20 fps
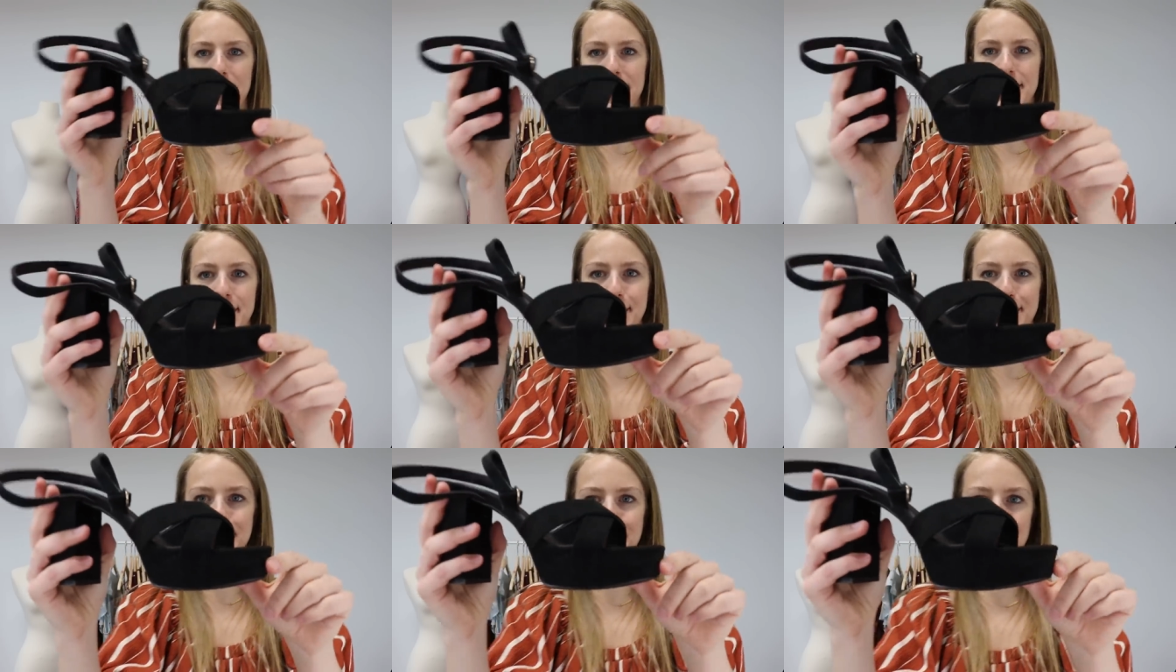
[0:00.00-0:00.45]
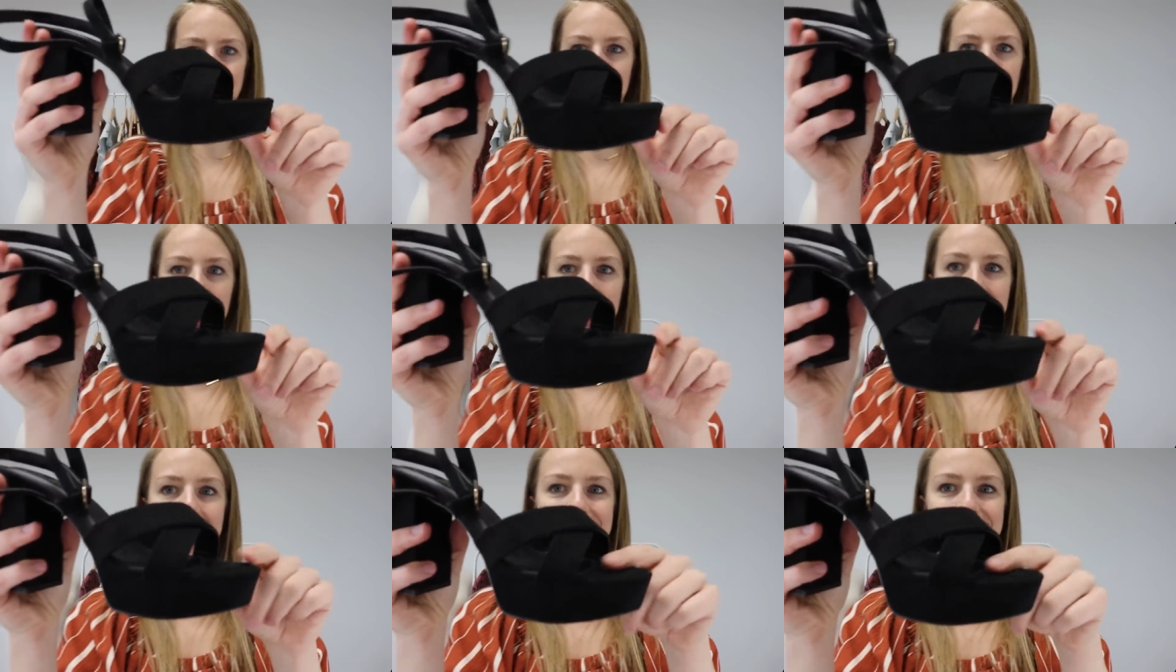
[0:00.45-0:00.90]
It's a
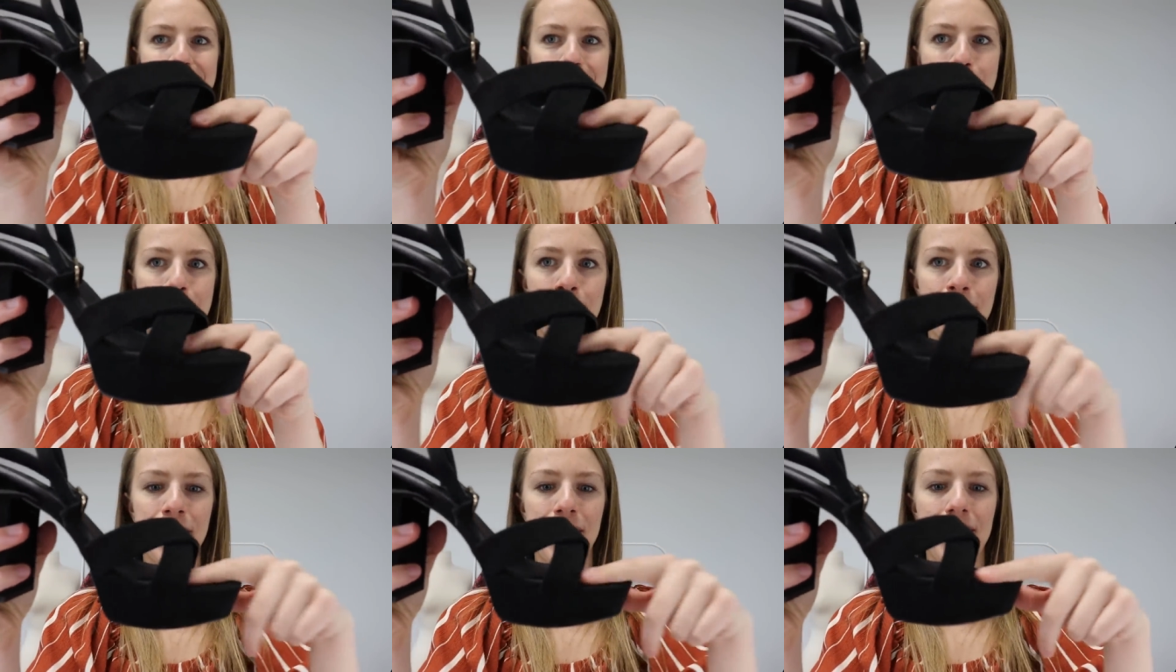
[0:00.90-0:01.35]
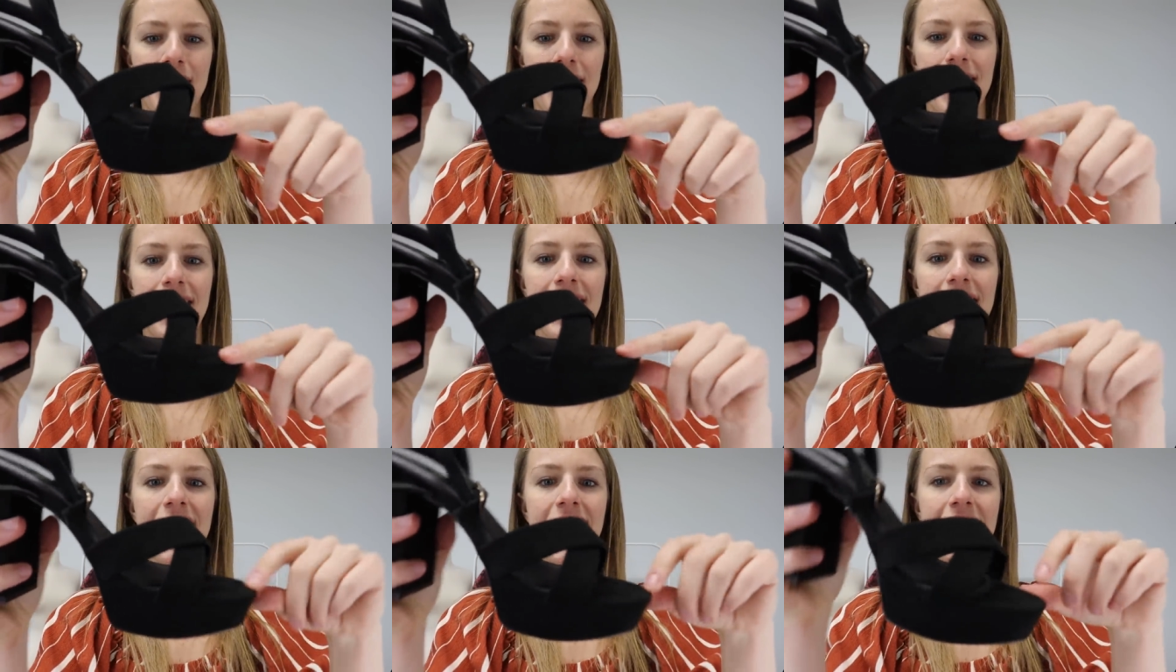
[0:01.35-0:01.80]
suede
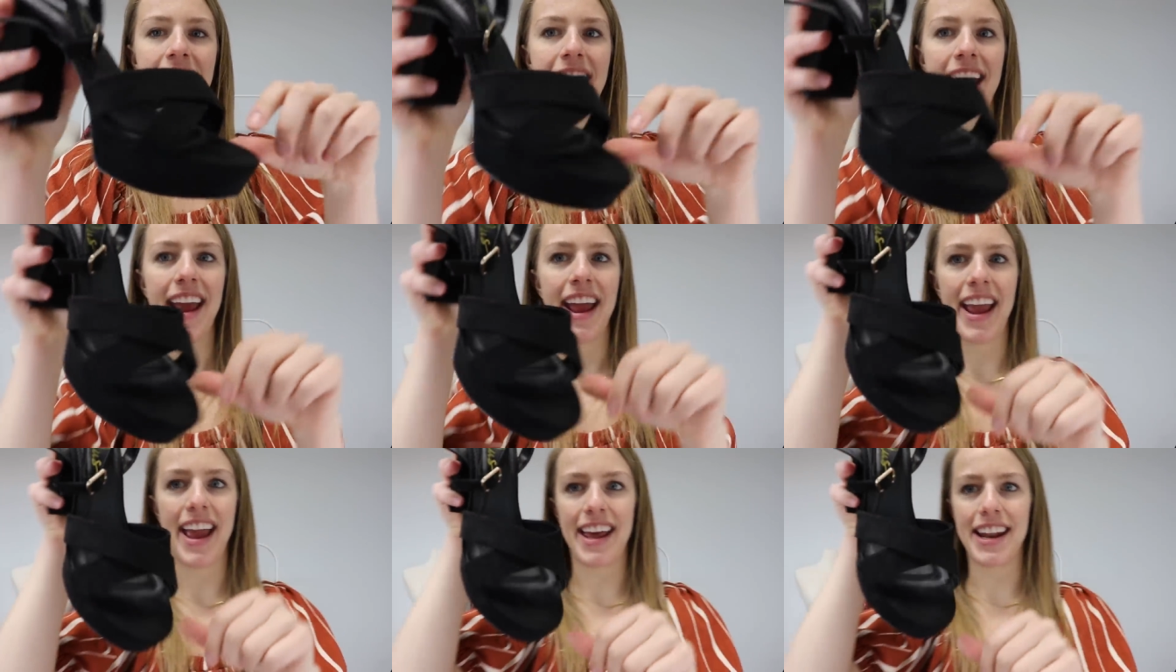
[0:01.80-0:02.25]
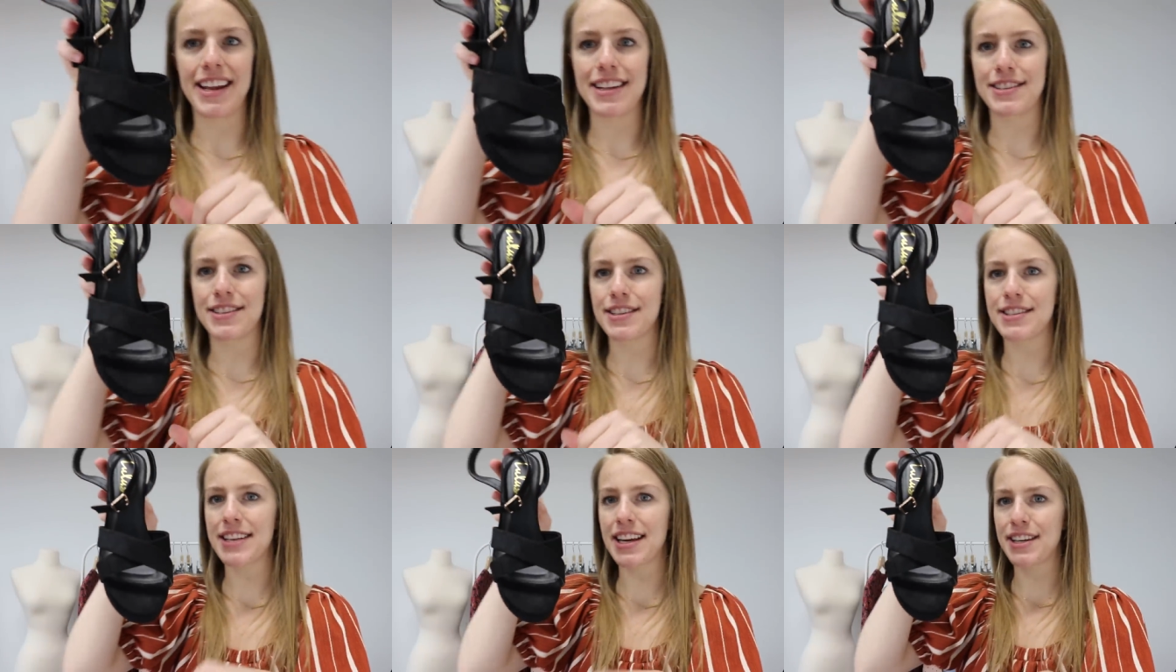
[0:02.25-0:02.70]
upper and
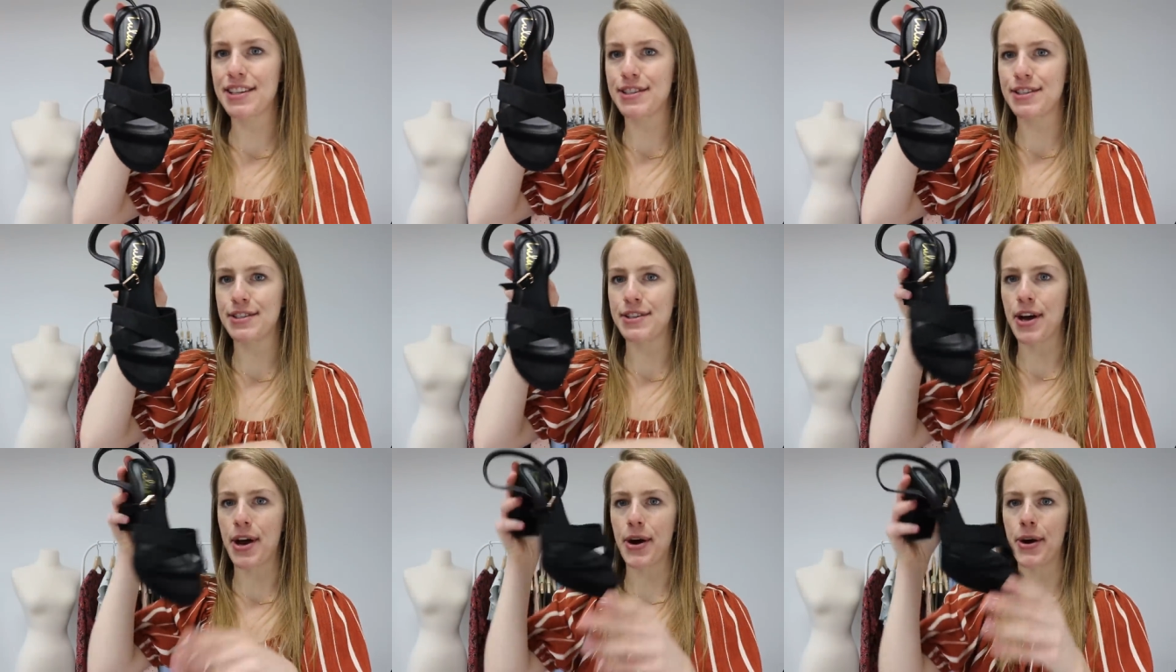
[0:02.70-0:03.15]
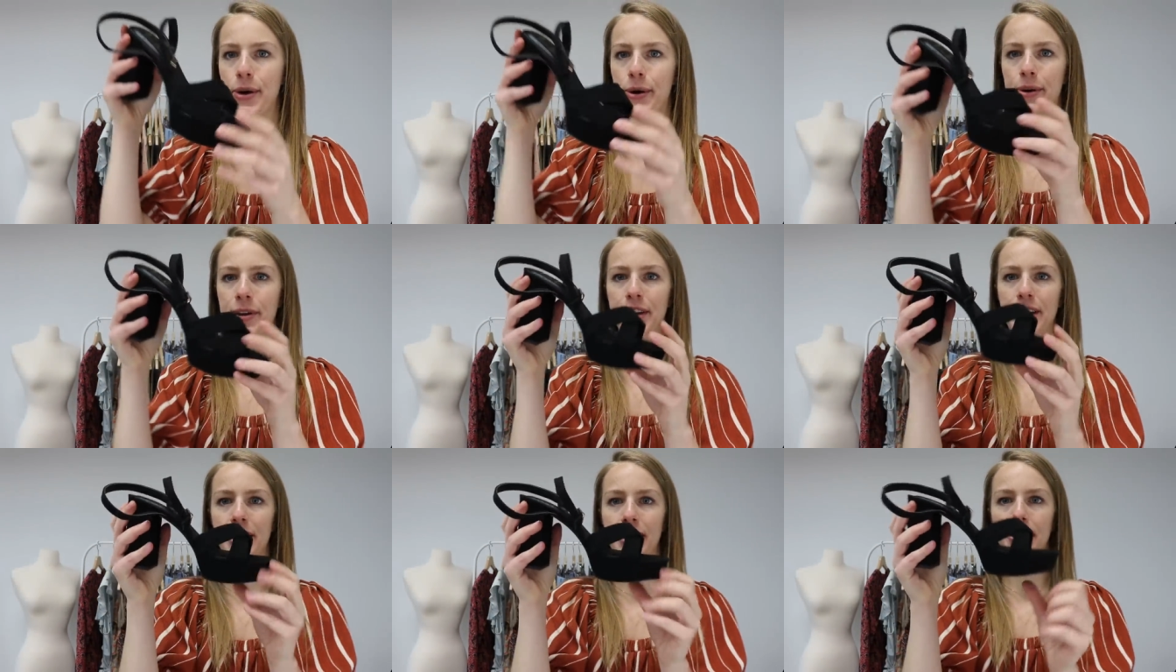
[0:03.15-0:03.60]
it's just like
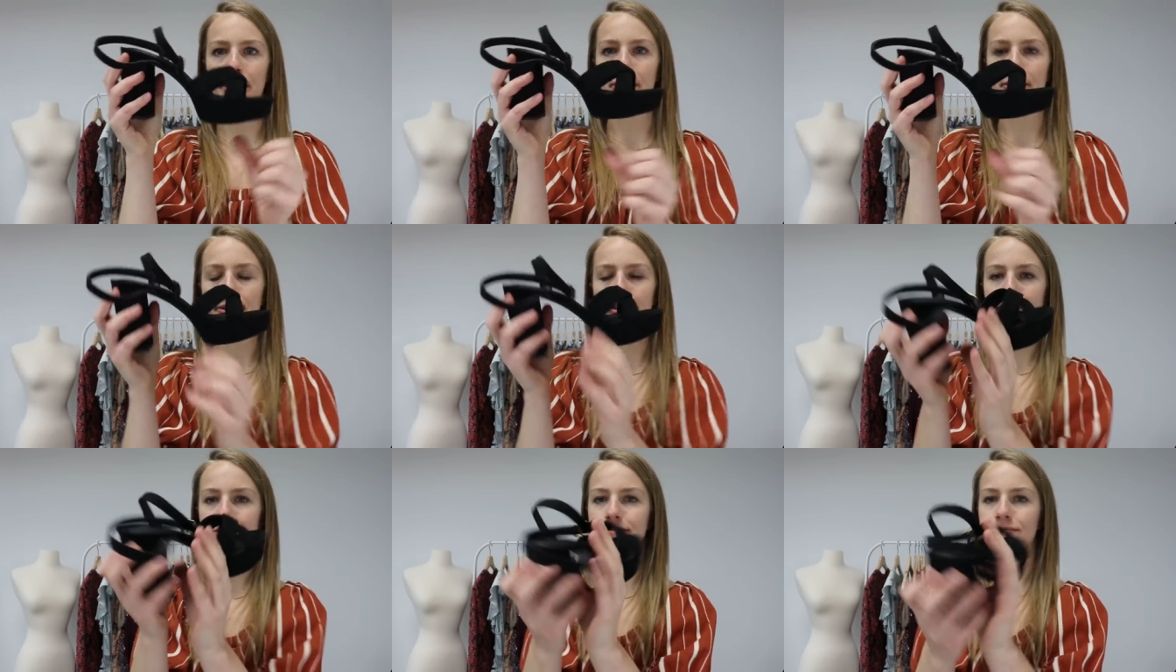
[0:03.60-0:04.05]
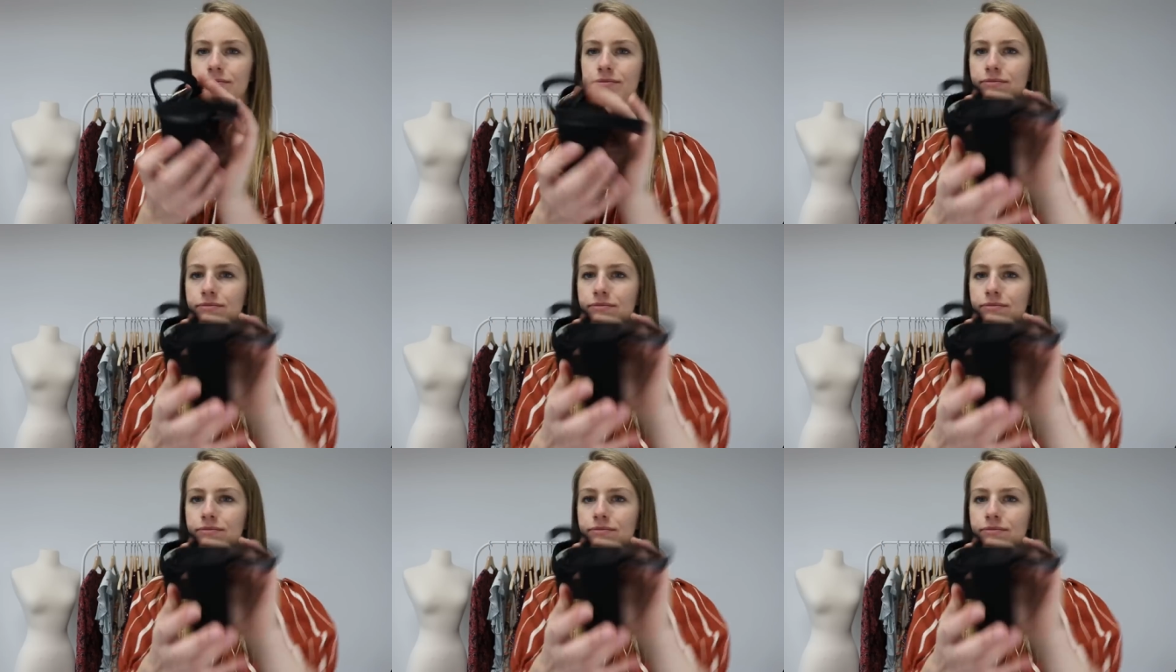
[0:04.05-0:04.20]
so, you know,